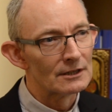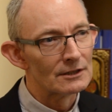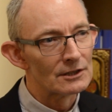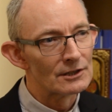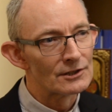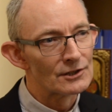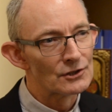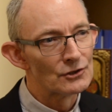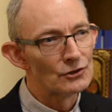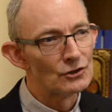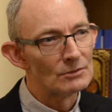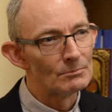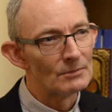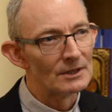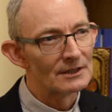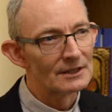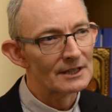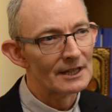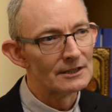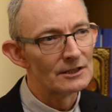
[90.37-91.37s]

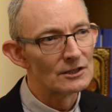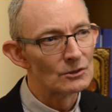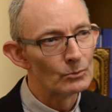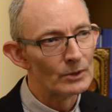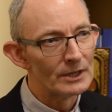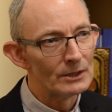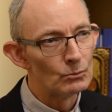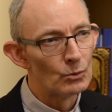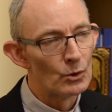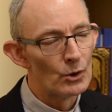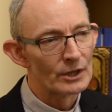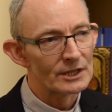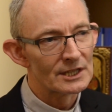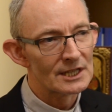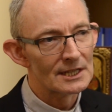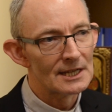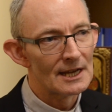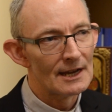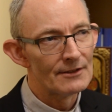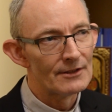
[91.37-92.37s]
discernment, that is, we work
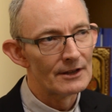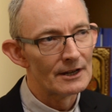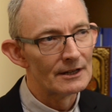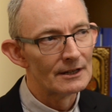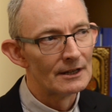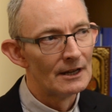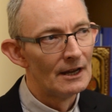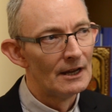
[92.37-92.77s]
together